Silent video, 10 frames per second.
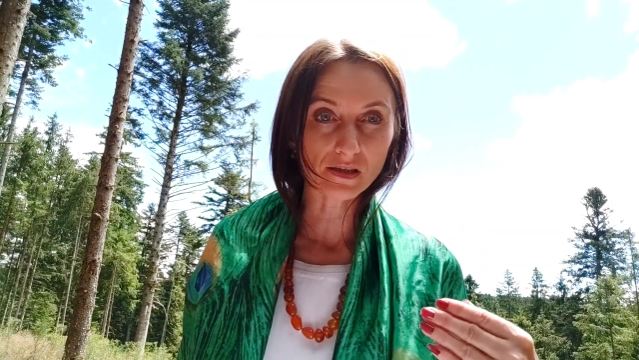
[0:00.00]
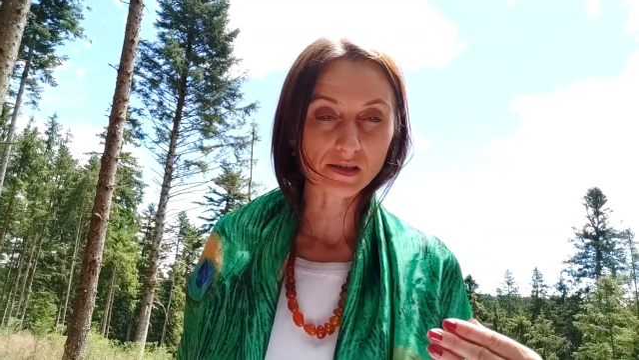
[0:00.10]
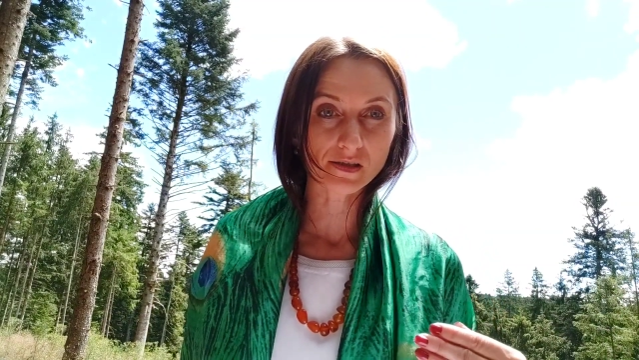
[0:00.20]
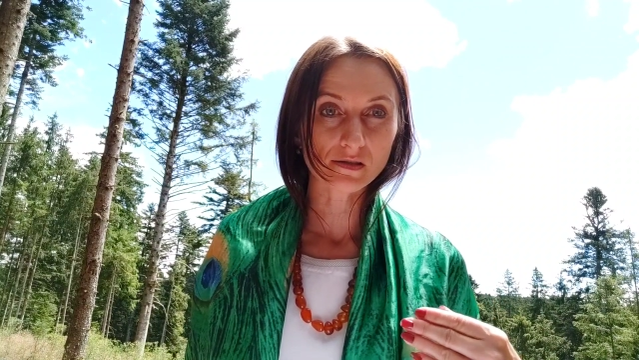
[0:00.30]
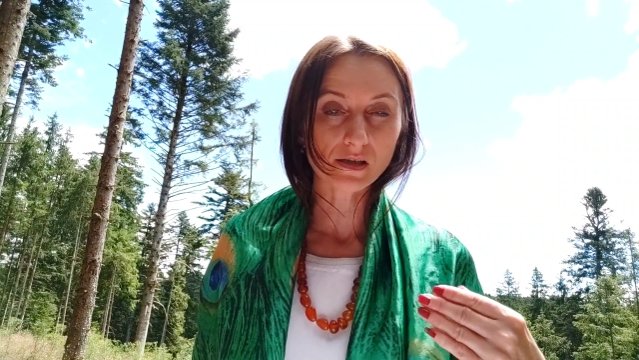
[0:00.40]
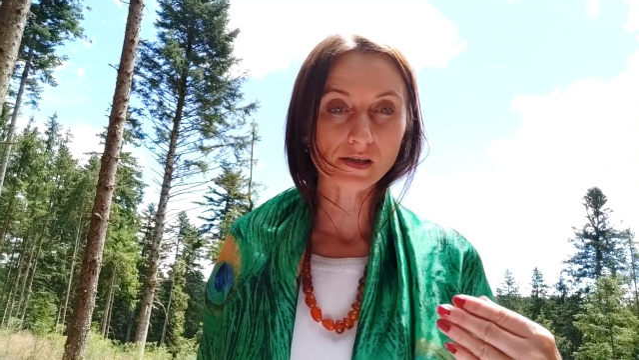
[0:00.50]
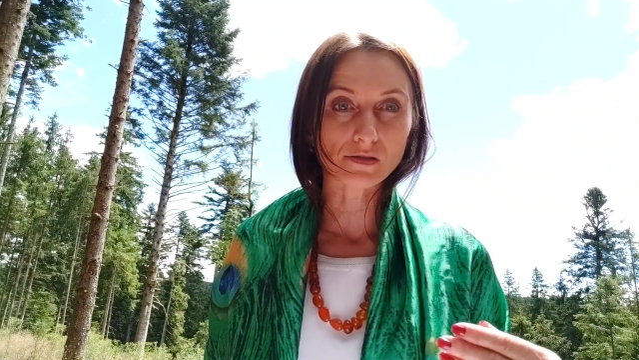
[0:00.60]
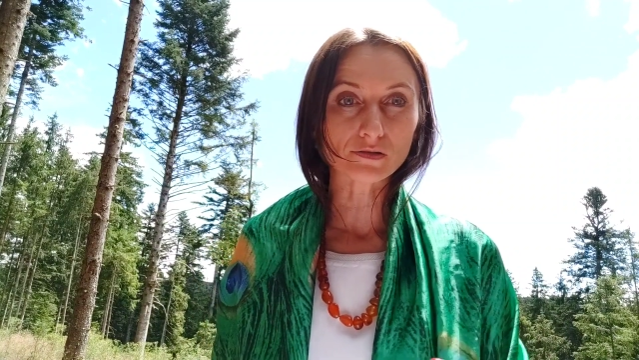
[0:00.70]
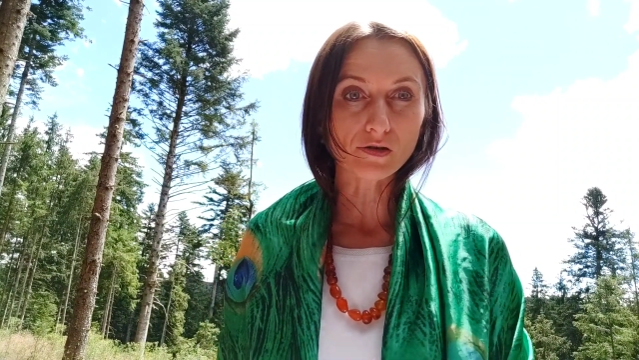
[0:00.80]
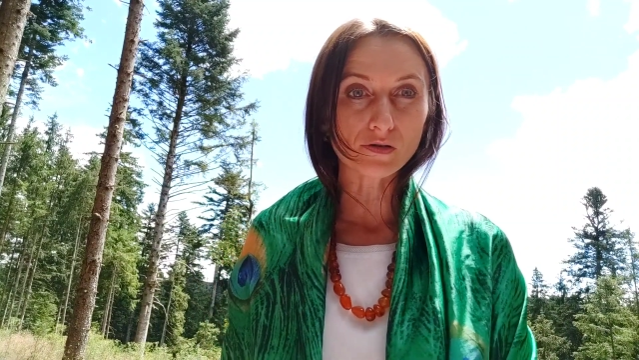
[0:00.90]
this is
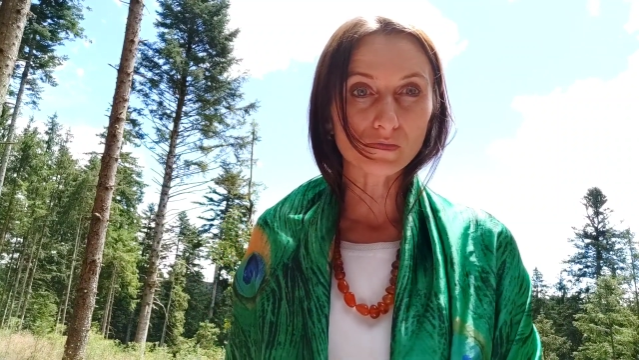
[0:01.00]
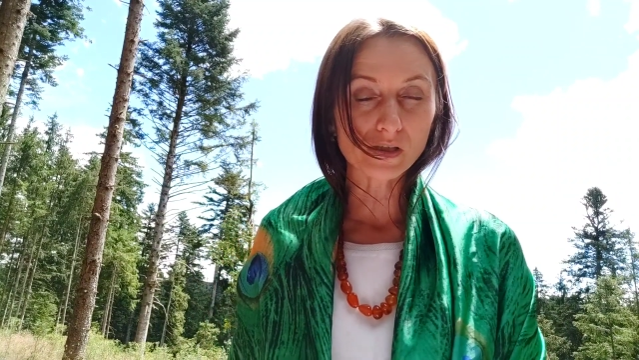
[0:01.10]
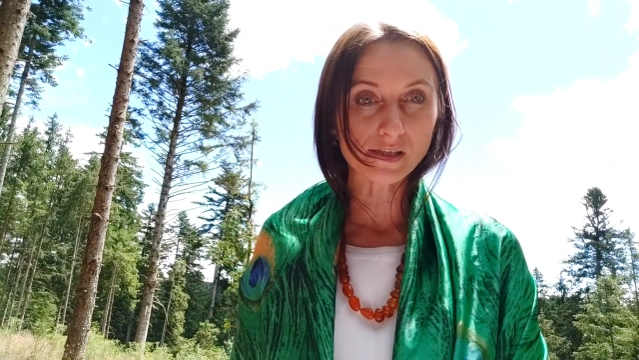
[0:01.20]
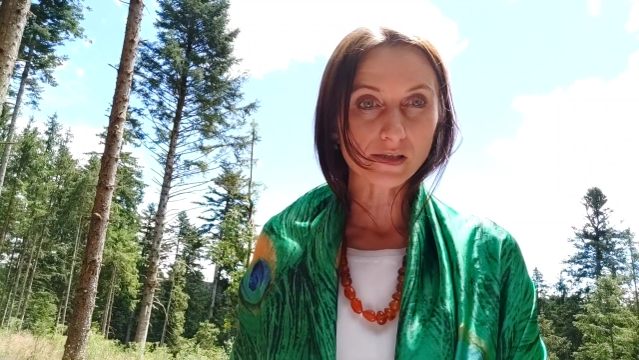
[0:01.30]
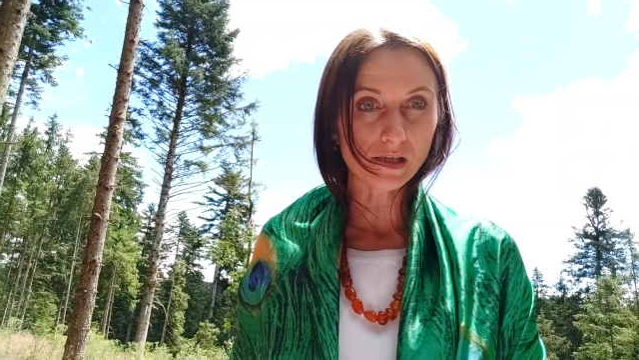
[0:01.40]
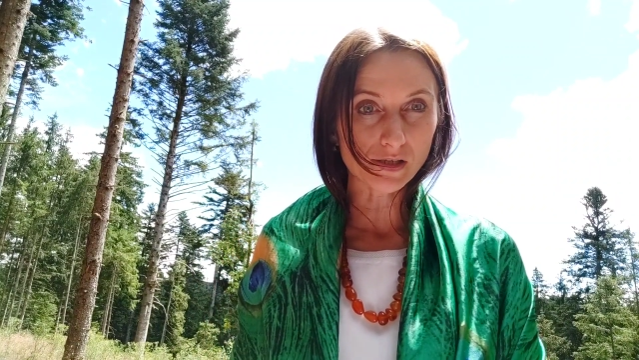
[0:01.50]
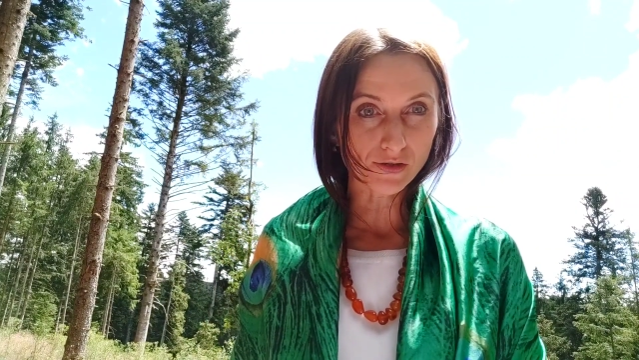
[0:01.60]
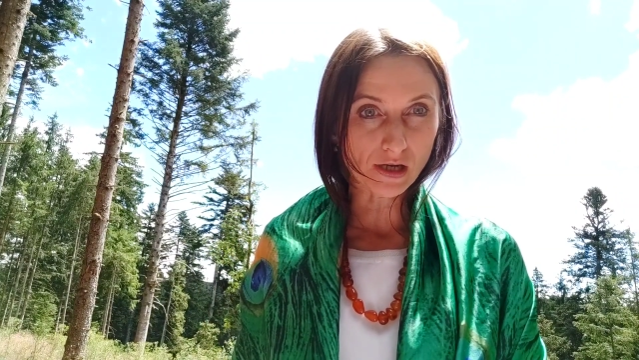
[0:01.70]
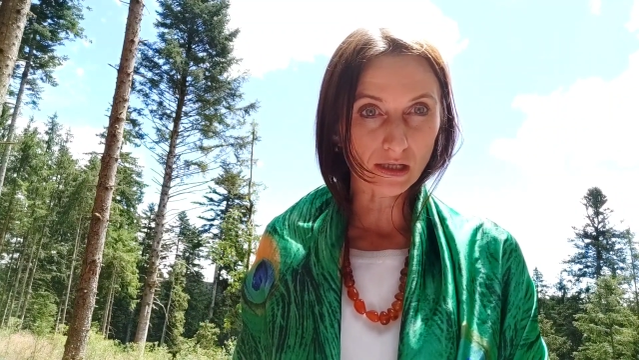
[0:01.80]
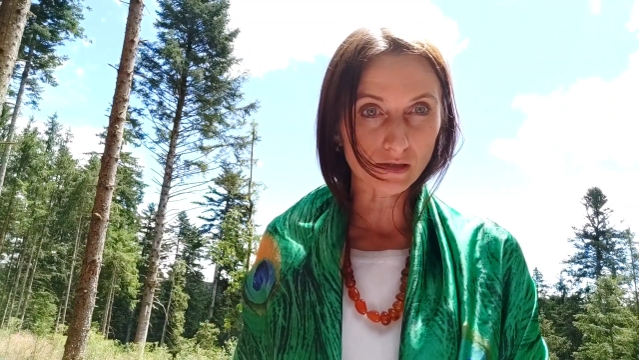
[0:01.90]
not always easy
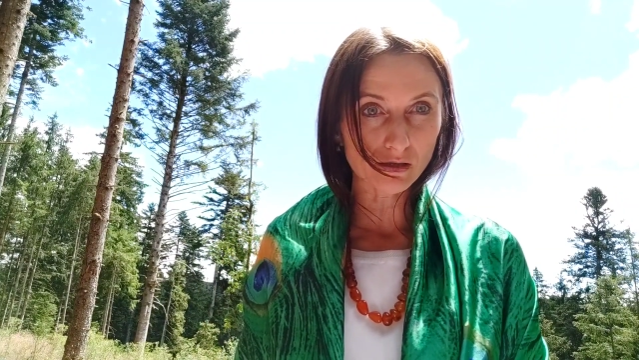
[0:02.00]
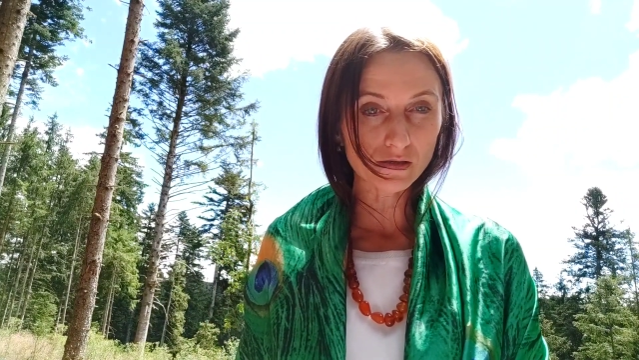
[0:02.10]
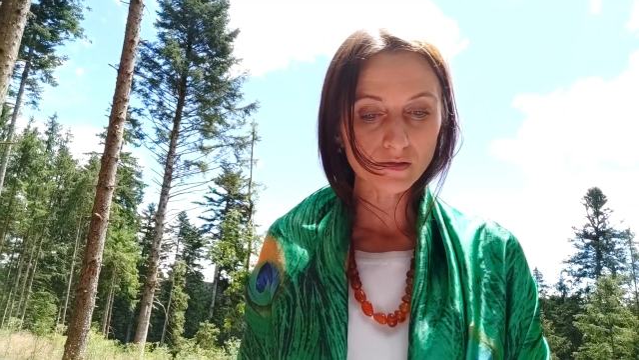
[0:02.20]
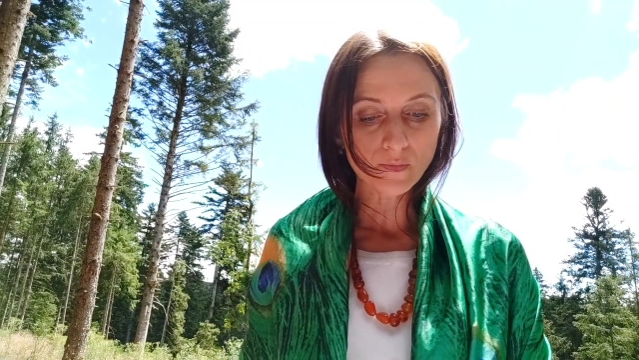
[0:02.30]
to handle.